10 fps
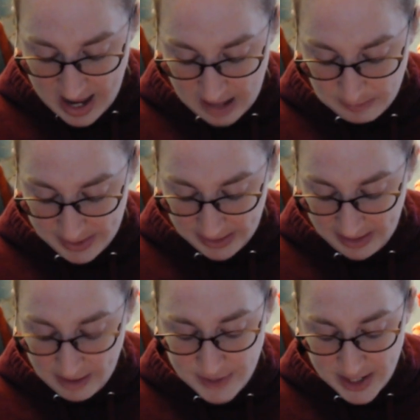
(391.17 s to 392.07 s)
and made a
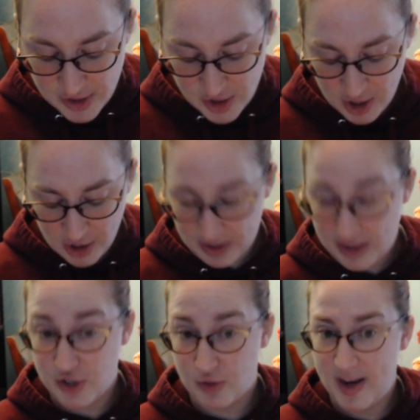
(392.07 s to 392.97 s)
left-hand turn in
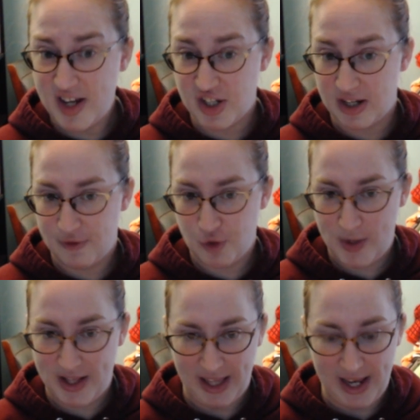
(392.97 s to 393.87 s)
the direction of
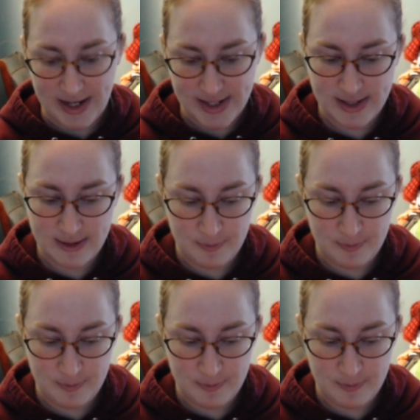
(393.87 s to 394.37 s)
Twin Lakes.